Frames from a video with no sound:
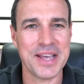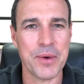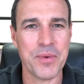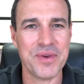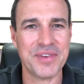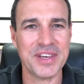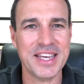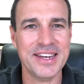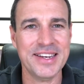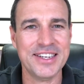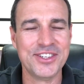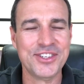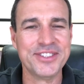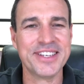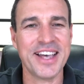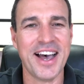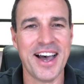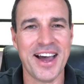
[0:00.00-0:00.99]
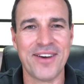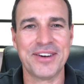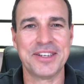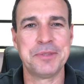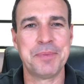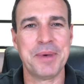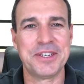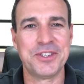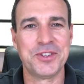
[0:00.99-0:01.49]
However, conditions are
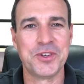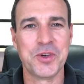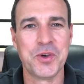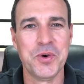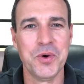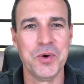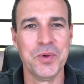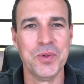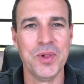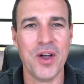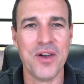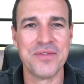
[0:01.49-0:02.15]
expected to cool